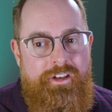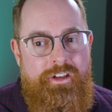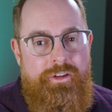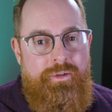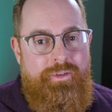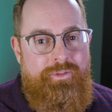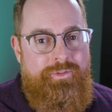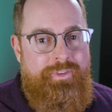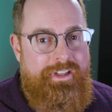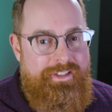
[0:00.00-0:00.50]
new
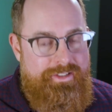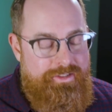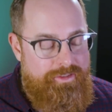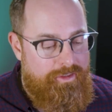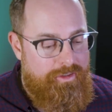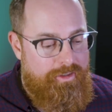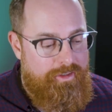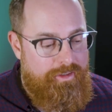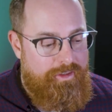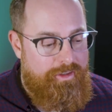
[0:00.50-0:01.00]

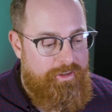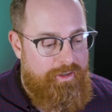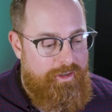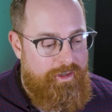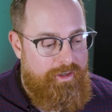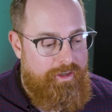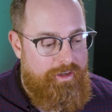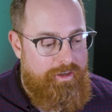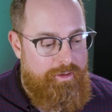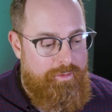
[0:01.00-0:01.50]
investor,
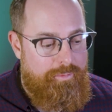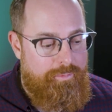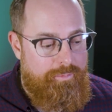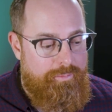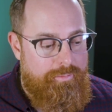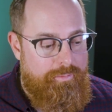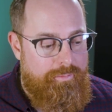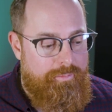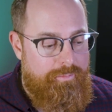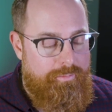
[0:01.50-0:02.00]

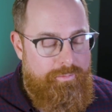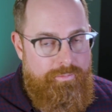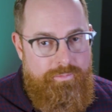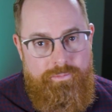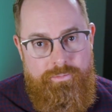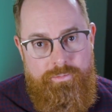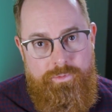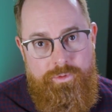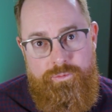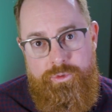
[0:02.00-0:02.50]

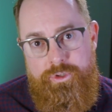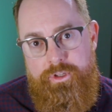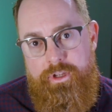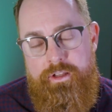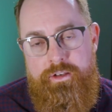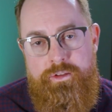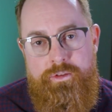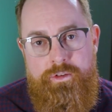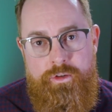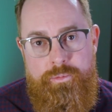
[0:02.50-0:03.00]
really
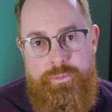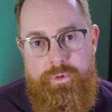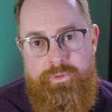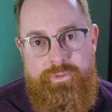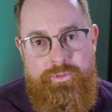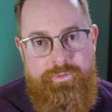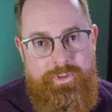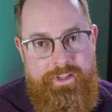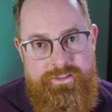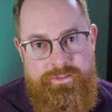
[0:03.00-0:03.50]
a new group of
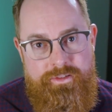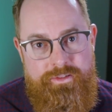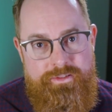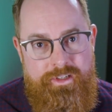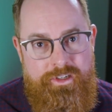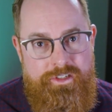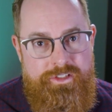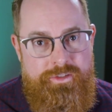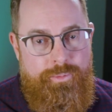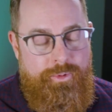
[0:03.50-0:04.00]
investors
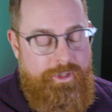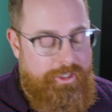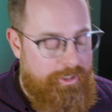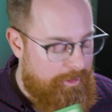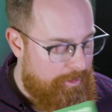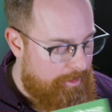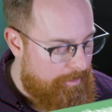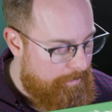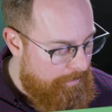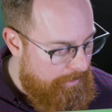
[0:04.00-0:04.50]
that are
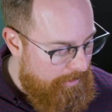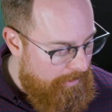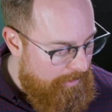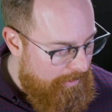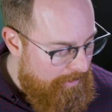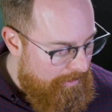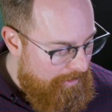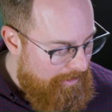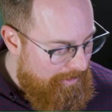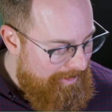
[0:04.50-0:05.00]
springing up.
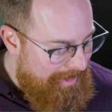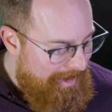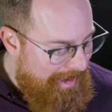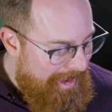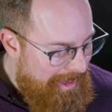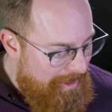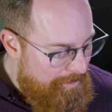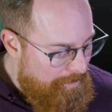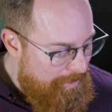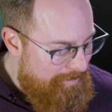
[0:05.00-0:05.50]
Now,
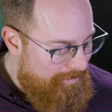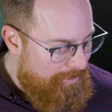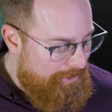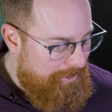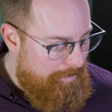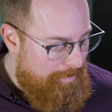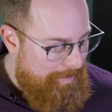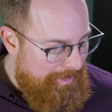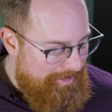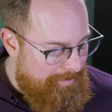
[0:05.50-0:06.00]
how do we
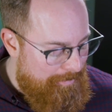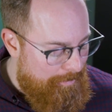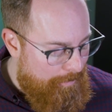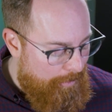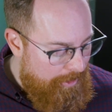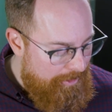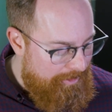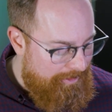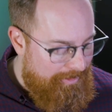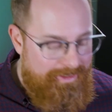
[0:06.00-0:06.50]
really best
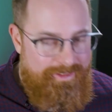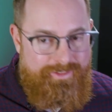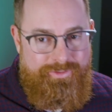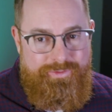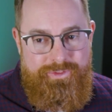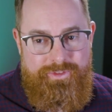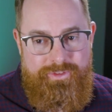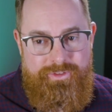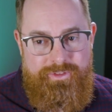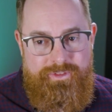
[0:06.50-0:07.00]
market
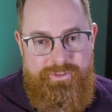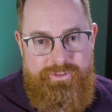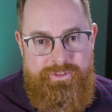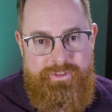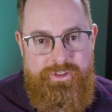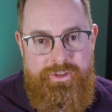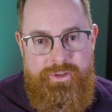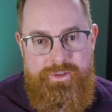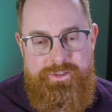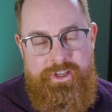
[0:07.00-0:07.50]

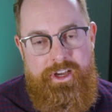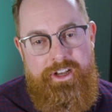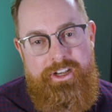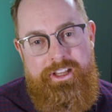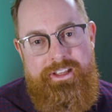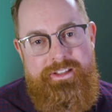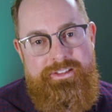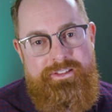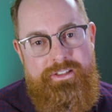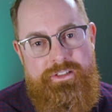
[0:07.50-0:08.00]
to those
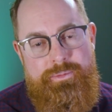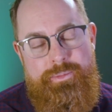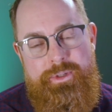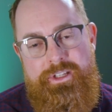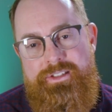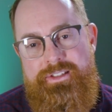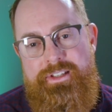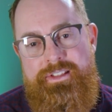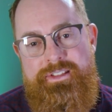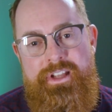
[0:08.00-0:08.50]
audiences?
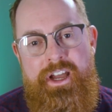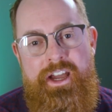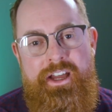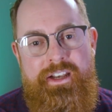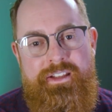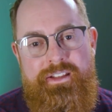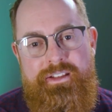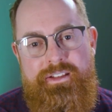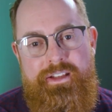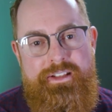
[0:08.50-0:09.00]
Because it's
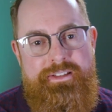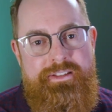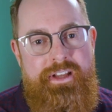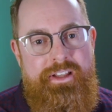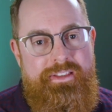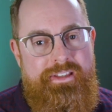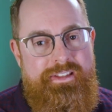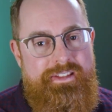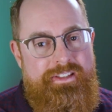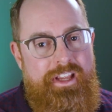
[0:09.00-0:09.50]
not
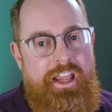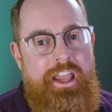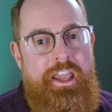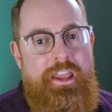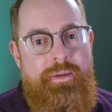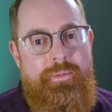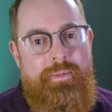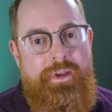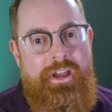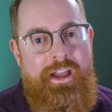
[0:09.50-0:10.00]
the
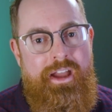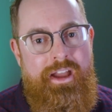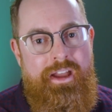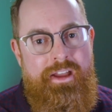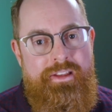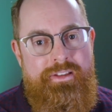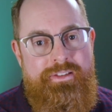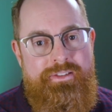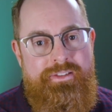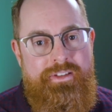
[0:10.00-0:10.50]
same
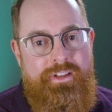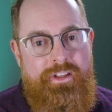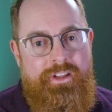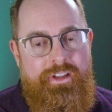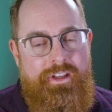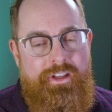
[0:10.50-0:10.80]
as